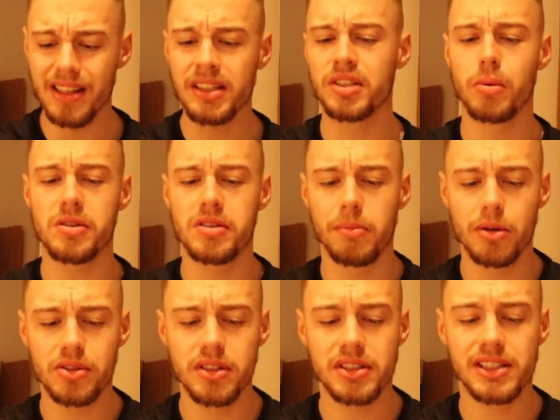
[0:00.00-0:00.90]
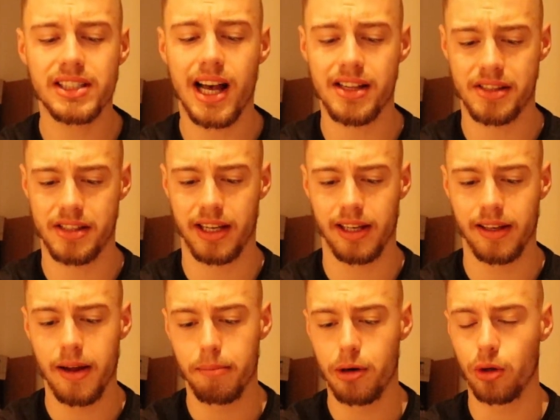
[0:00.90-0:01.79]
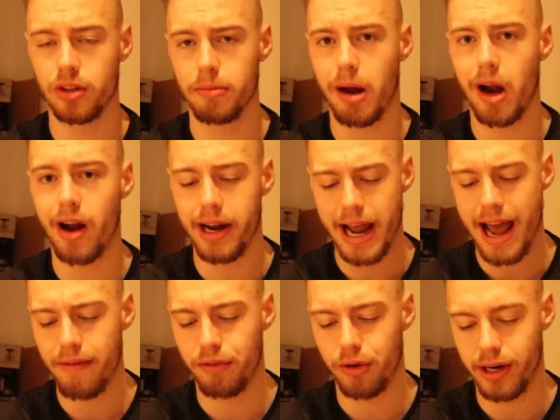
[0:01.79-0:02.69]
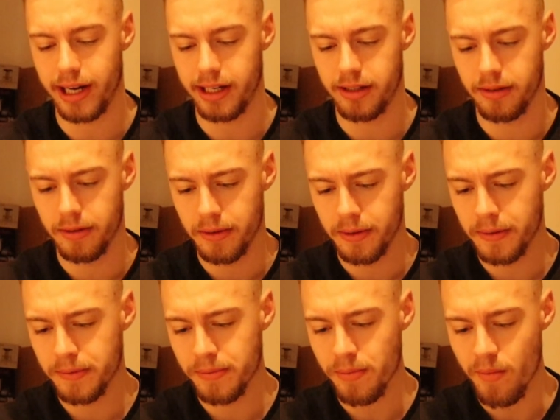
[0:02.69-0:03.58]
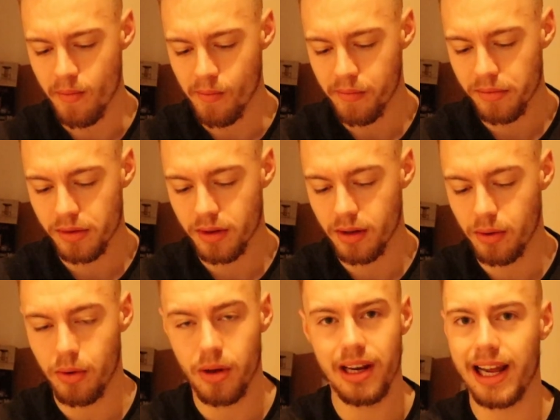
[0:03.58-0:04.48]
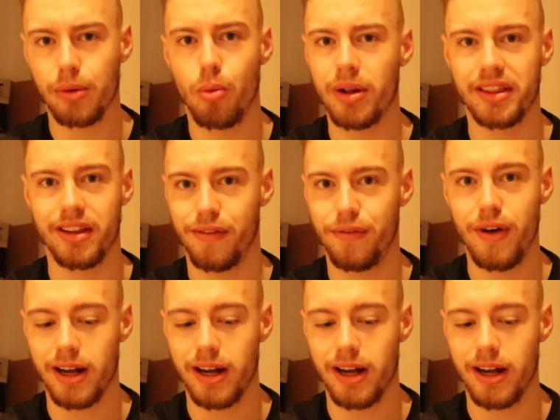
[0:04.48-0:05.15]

This was the most disgusting protein bar I ever ate. Like, what the f***?